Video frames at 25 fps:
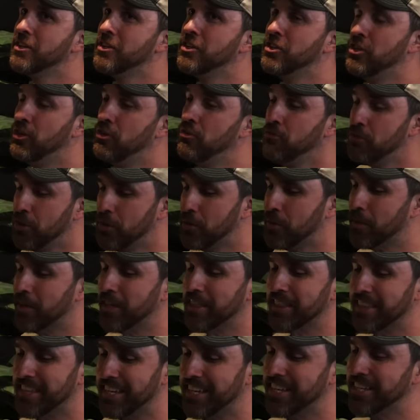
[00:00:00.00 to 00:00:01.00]
you
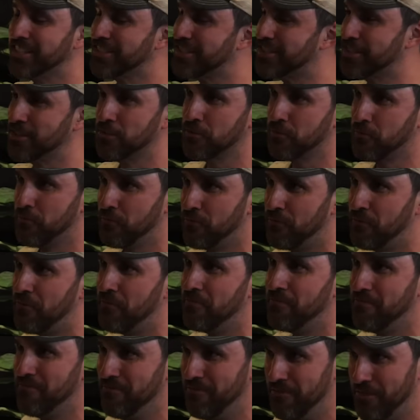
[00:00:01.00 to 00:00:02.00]
doing this is
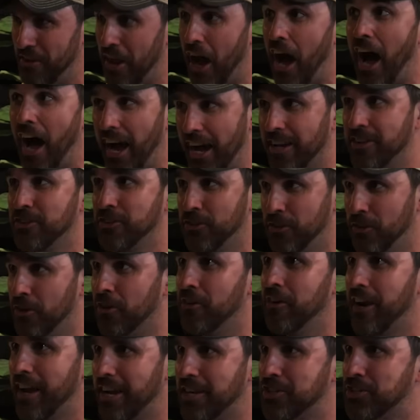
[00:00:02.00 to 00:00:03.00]
not
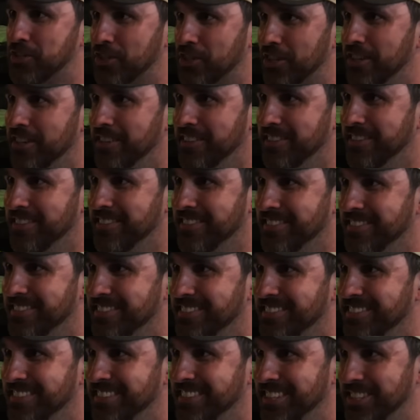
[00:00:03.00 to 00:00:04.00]
your nature.
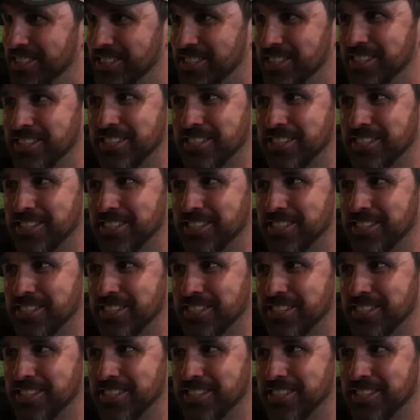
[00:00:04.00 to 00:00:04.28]
This